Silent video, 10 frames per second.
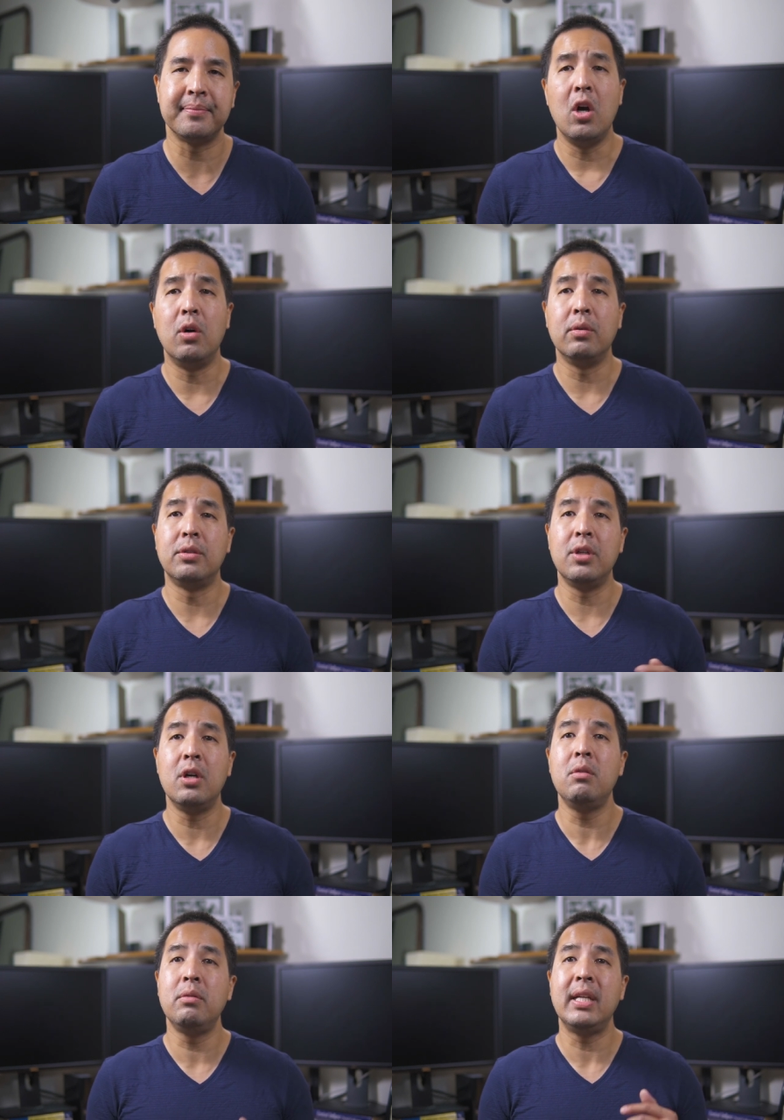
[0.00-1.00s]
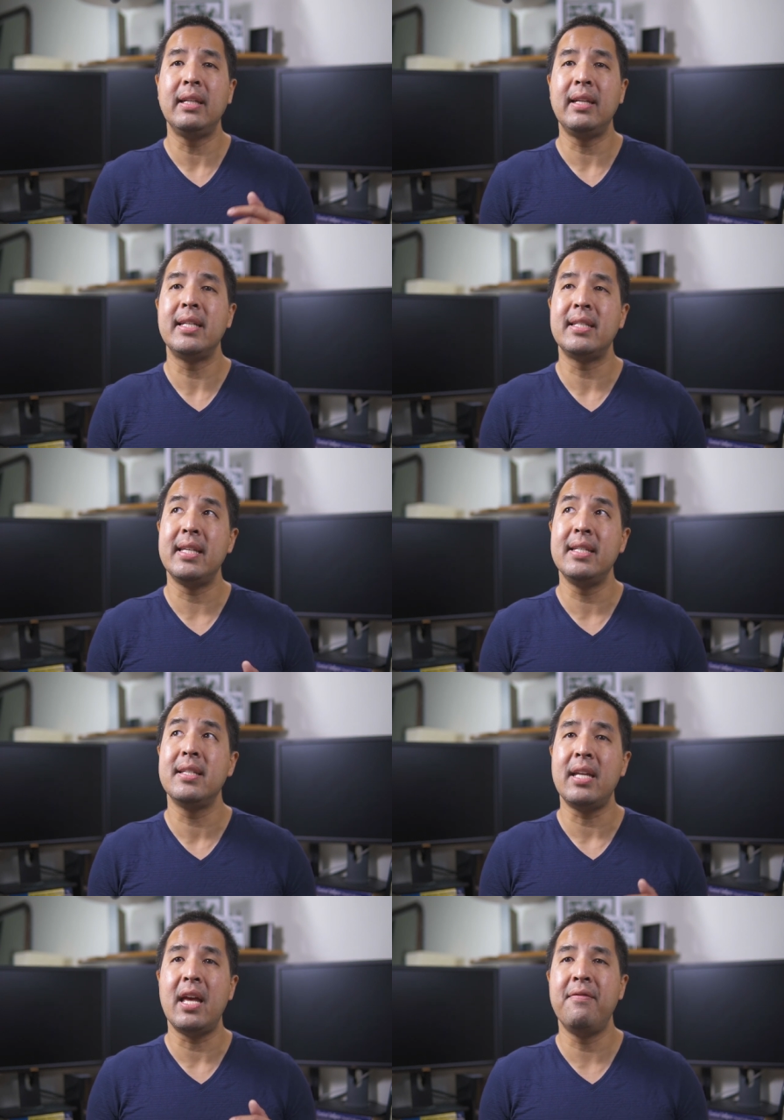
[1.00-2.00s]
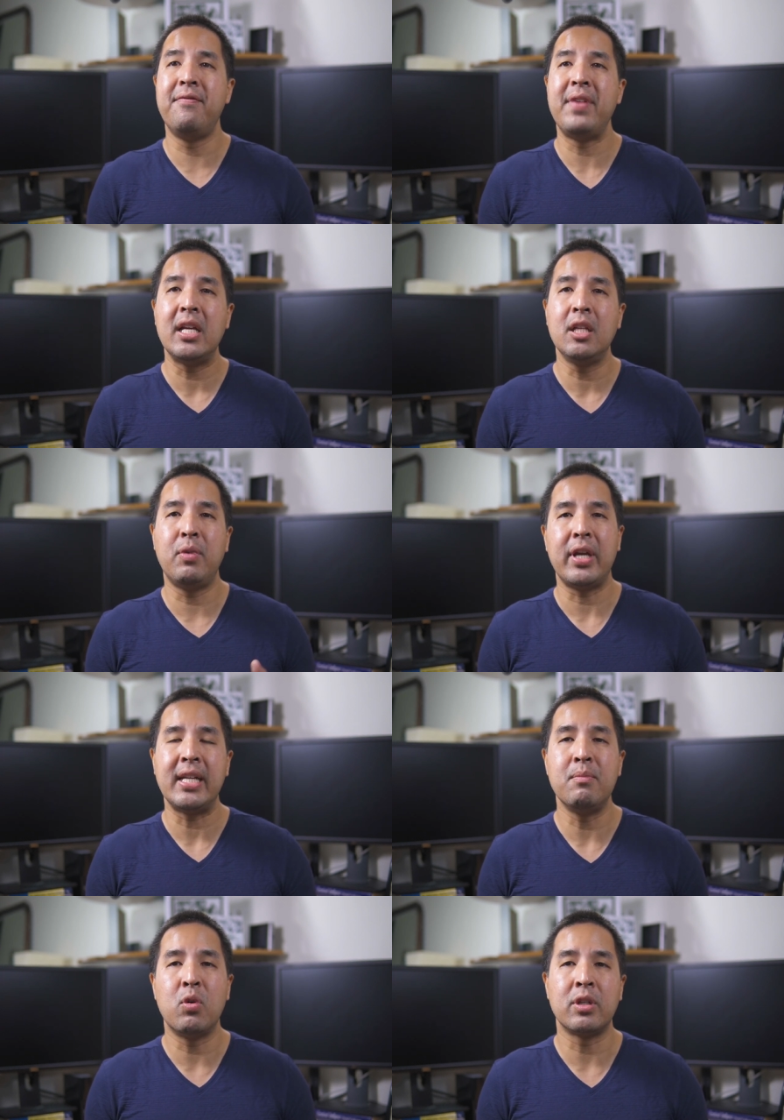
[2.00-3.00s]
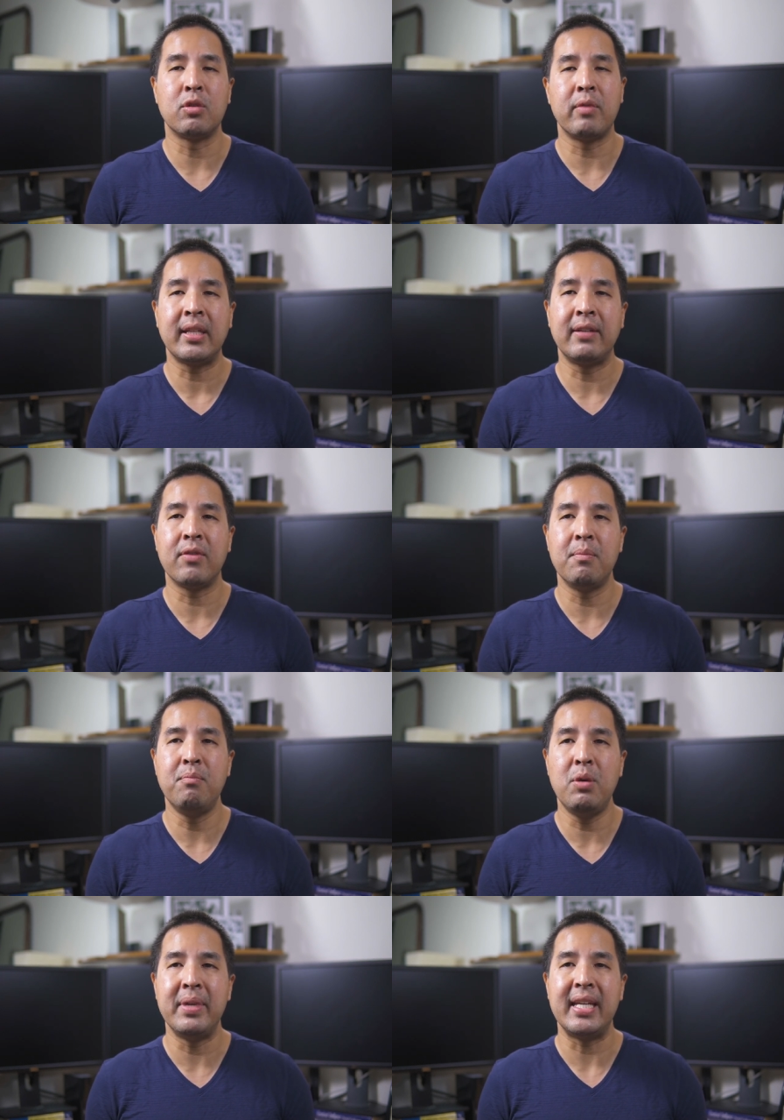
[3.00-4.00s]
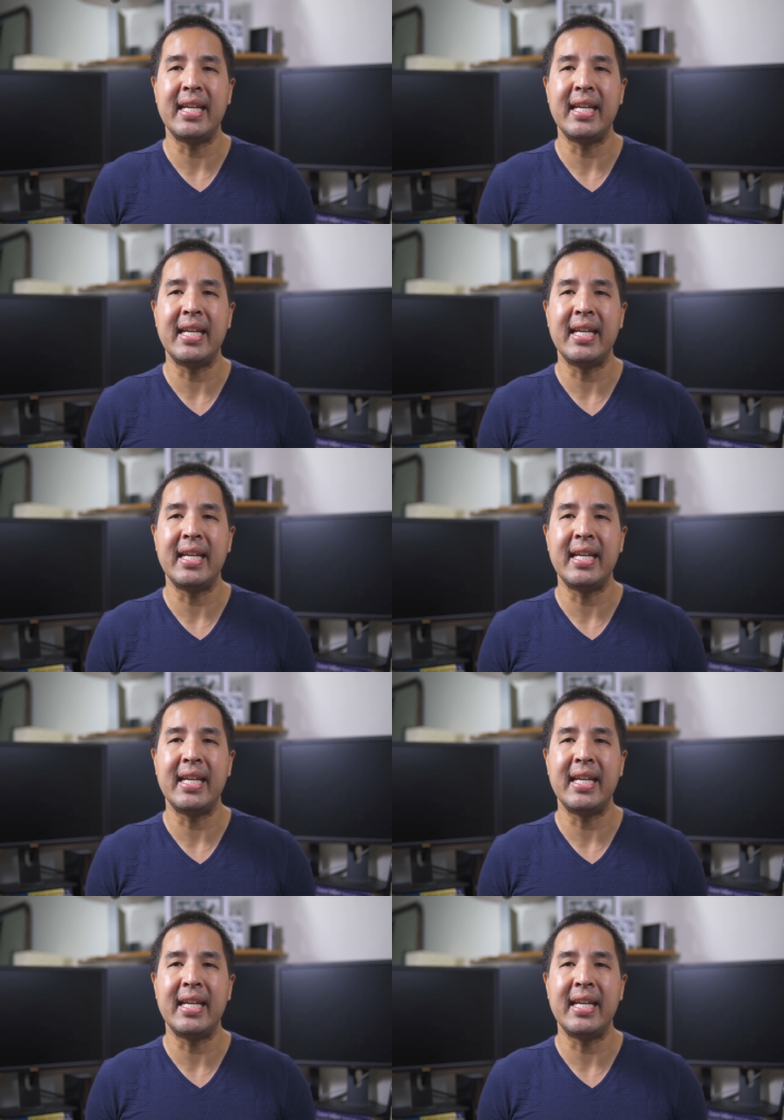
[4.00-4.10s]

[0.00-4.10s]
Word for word: Although the lens isn't available anymore directly from Moment,